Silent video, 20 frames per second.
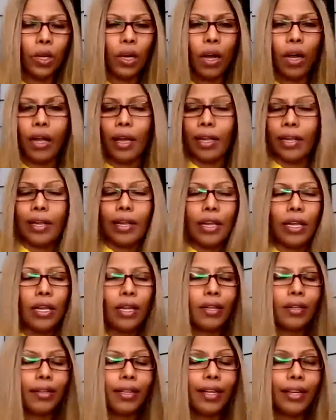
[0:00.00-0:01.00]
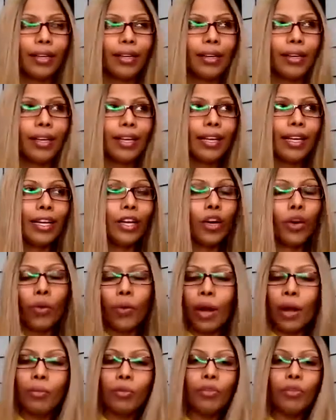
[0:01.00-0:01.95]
an incredible,